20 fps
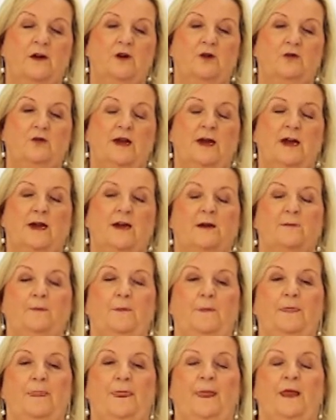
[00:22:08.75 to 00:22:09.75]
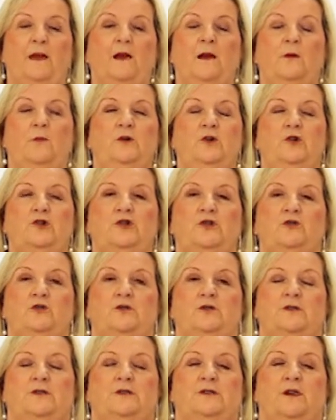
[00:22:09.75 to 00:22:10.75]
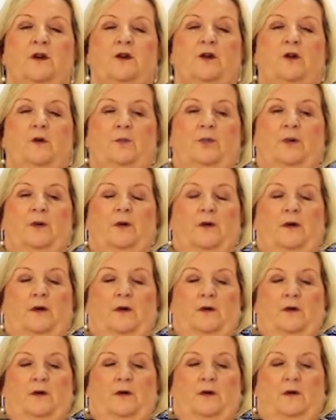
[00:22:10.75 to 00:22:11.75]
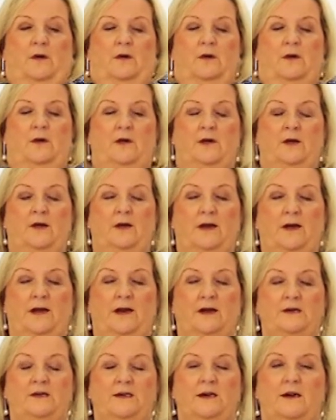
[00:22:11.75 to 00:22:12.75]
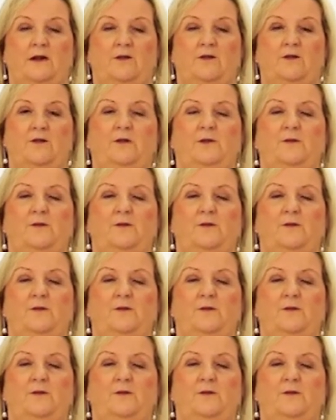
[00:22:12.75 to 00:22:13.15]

Okay. Your shoulders up and down.